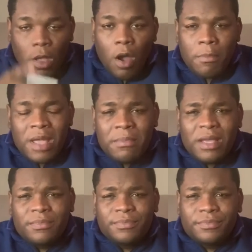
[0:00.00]
Or
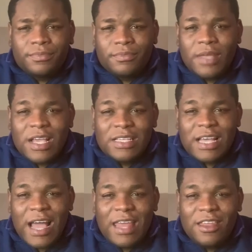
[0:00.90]
maybe because
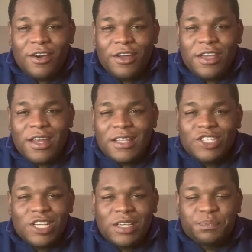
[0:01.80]
I had the honey on the
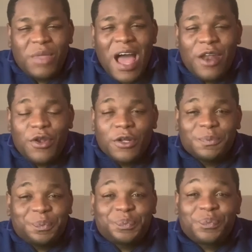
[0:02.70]
chicken. I don't know.
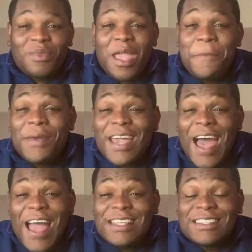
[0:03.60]
But
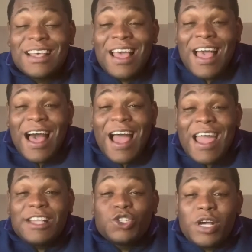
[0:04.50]
guys, I
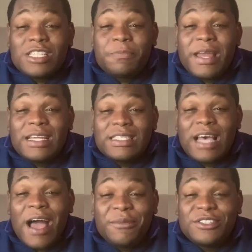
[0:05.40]
enjoy spending
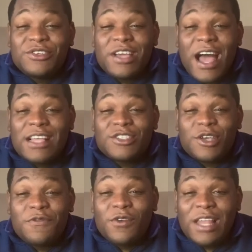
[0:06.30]
time with you guys. So
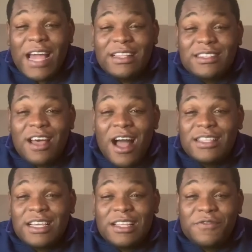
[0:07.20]
if you like this
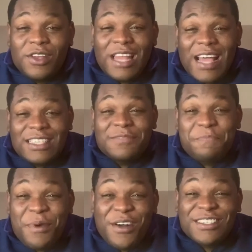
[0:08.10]
content, if you like this
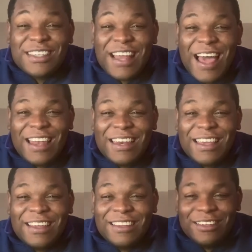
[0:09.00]

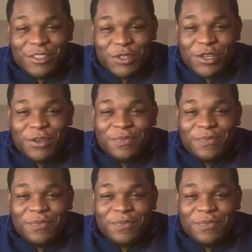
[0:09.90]
personality, do you?